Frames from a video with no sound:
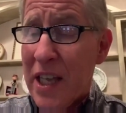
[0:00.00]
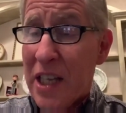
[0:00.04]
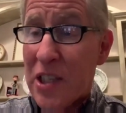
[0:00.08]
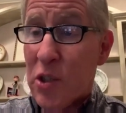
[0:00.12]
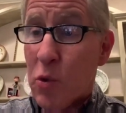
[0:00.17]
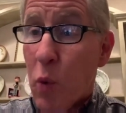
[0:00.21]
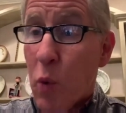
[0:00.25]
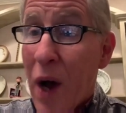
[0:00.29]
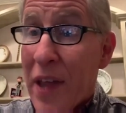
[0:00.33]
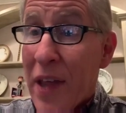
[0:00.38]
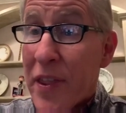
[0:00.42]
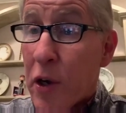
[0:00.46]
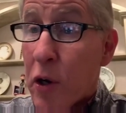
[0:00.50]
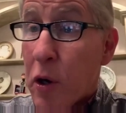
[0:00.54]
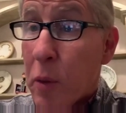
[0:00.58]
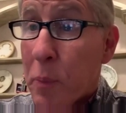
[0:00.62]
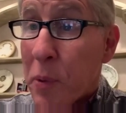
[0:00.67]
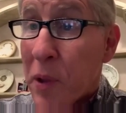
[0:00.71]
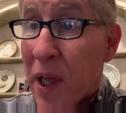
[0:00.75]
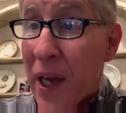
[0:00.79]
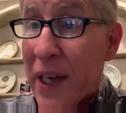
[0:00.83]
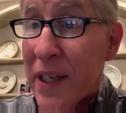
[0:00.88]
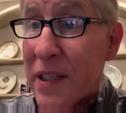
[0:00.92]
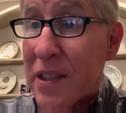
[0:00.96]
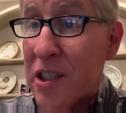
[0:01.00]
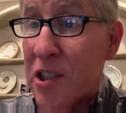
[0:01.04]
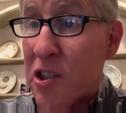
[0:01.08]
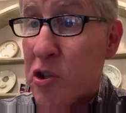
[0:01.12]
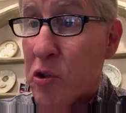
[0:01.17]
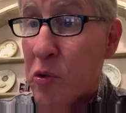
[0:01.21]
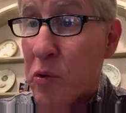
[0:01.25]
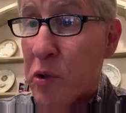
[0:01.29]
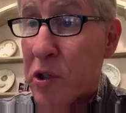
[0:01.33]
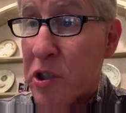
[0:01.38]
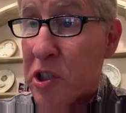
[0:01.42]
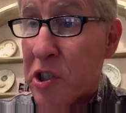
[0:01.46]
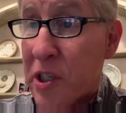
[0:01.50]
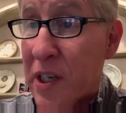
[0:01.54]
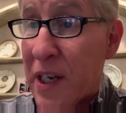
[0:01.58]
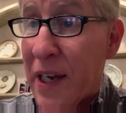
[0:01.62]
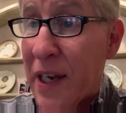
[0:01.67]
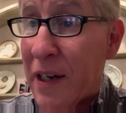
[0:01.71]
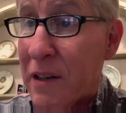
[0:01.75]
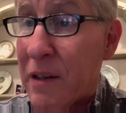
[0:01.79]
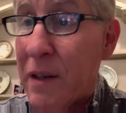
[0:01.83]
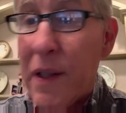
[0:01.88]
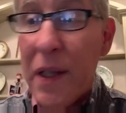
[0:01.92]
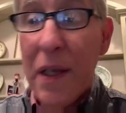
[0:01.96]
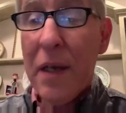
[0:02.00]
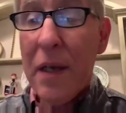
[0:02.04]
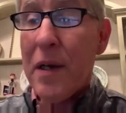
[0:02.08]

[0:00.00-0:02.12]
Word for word: That's why they're applying to Georgetown.